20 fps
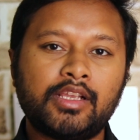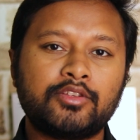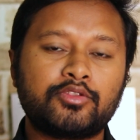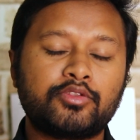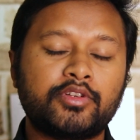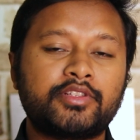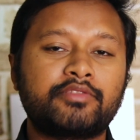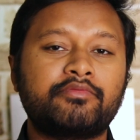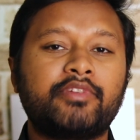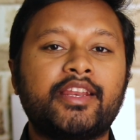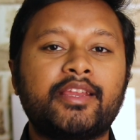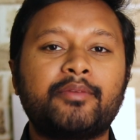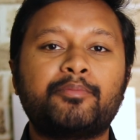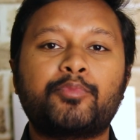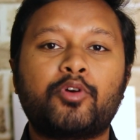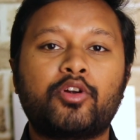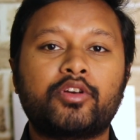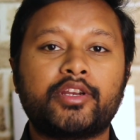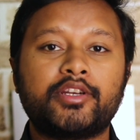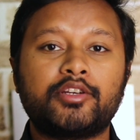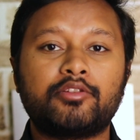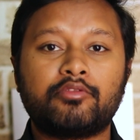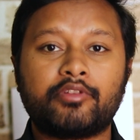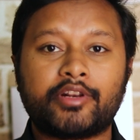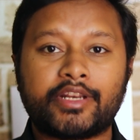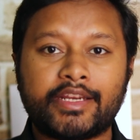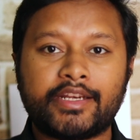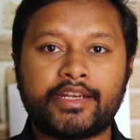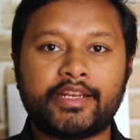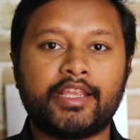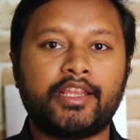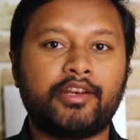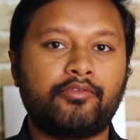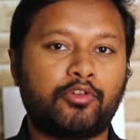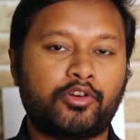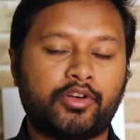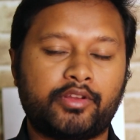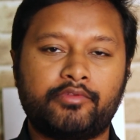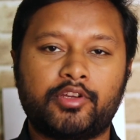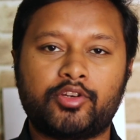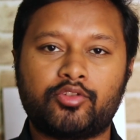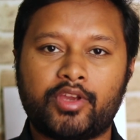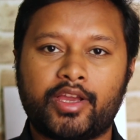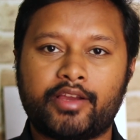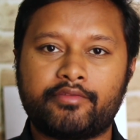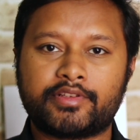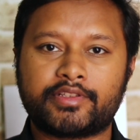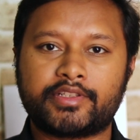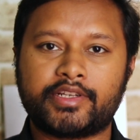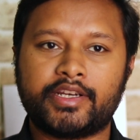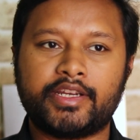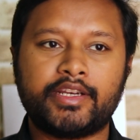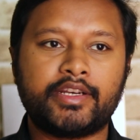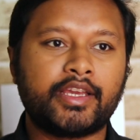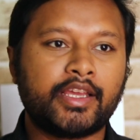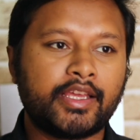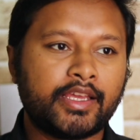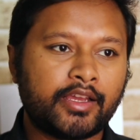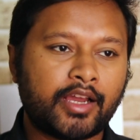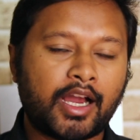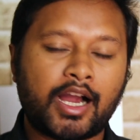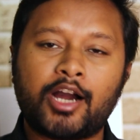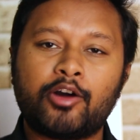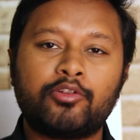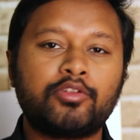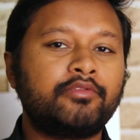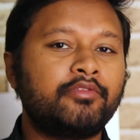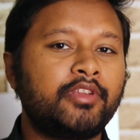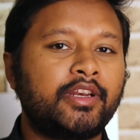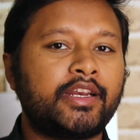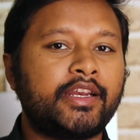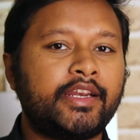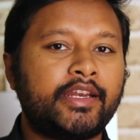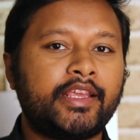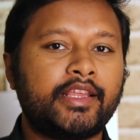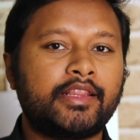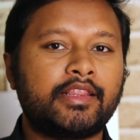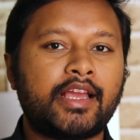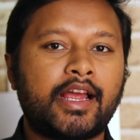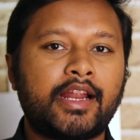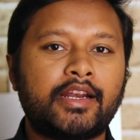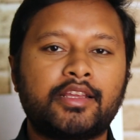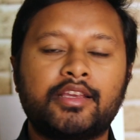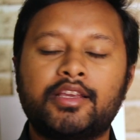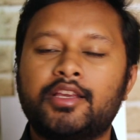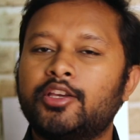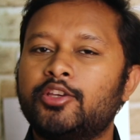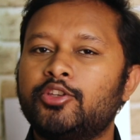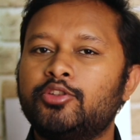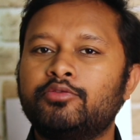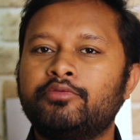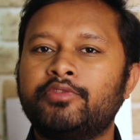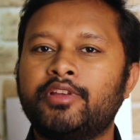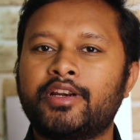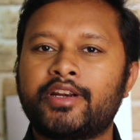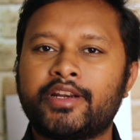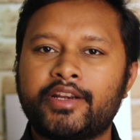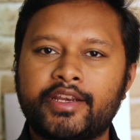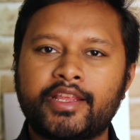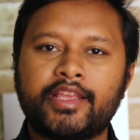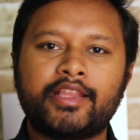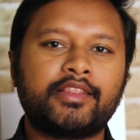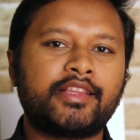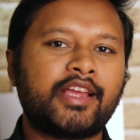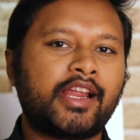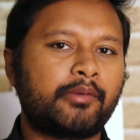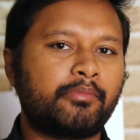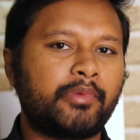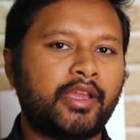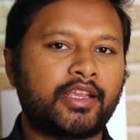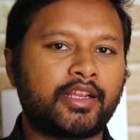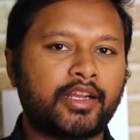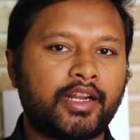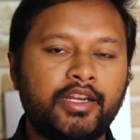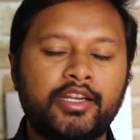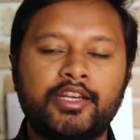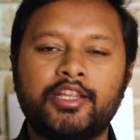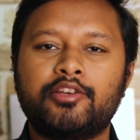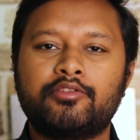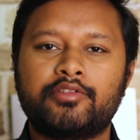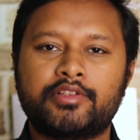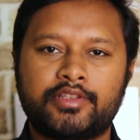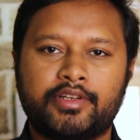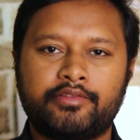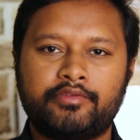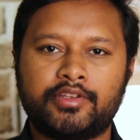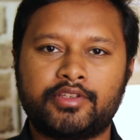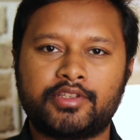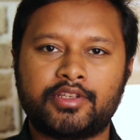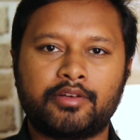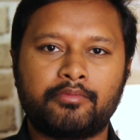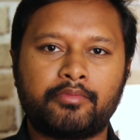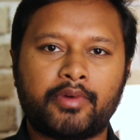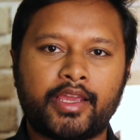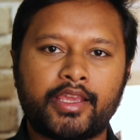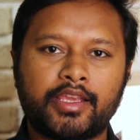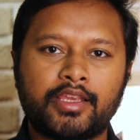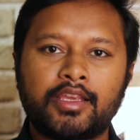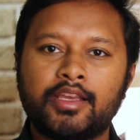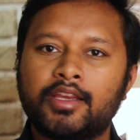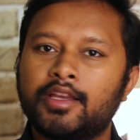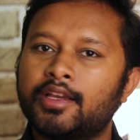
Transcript: So it's very important to retain whatever you have studied. How you will retain that? You will retain that by continuous revision, by